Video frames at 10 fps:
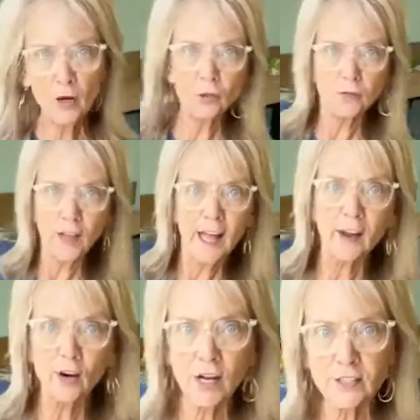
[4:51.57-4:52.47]
bottles fly
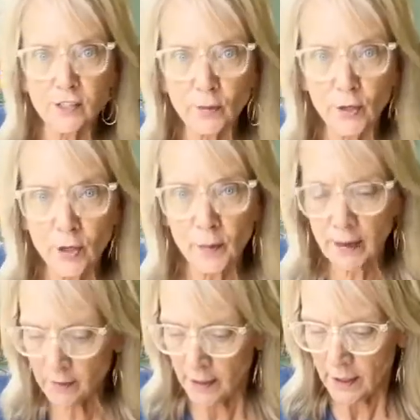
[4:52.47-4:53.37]
across the
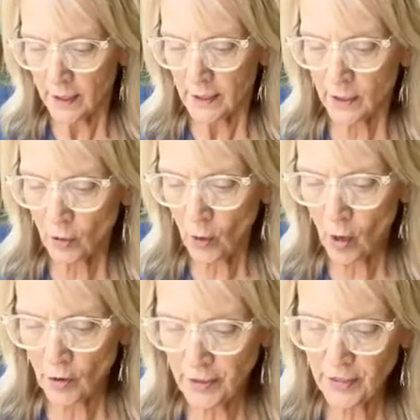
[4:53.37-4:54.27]
room and,
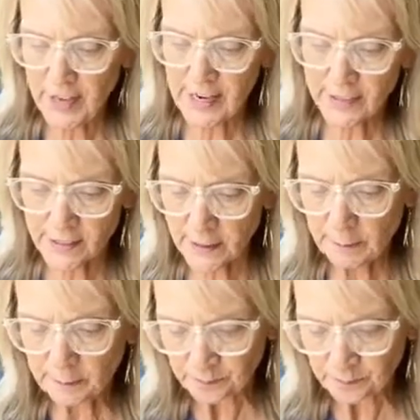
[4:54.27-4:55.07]
all the things.